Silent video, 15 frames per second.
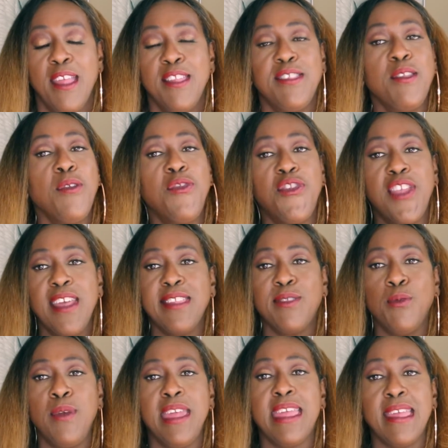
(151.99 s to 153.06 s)
So
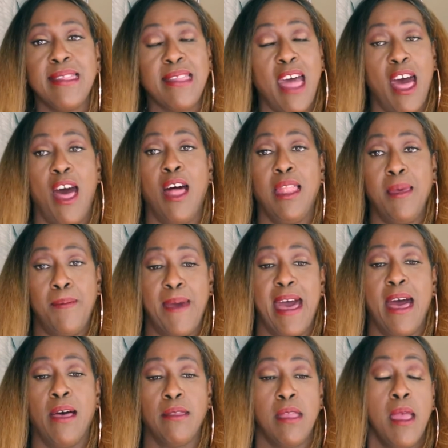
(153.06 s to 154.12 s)
this week is all
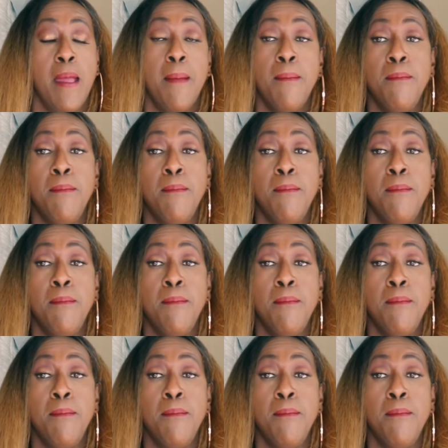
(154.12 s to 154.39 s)
about